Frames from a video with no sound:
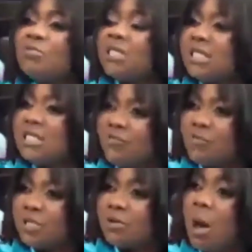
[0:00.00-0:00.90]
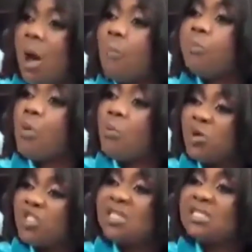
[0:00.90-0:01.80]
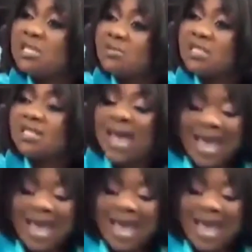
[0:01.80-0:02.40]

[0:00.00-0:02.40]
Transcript: me to TV, waste promotion skills on